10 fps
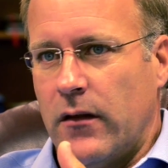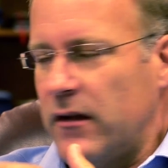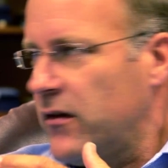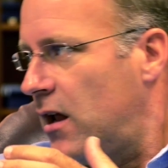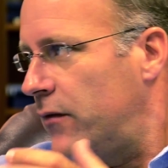
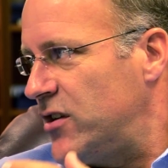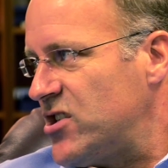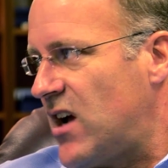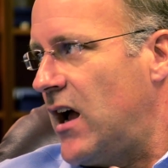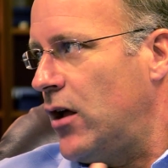That's kind of a
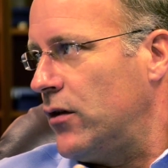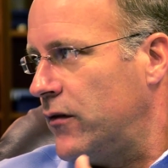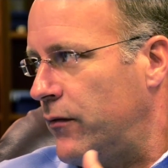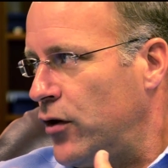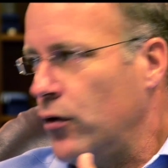
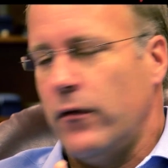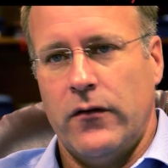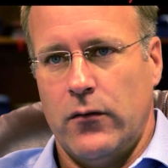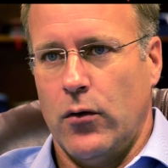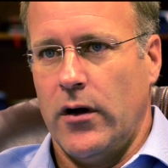child's view of the
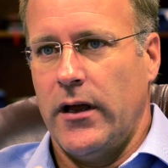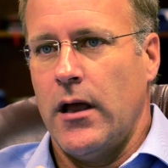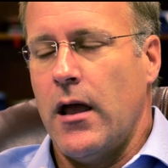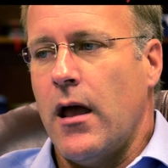story.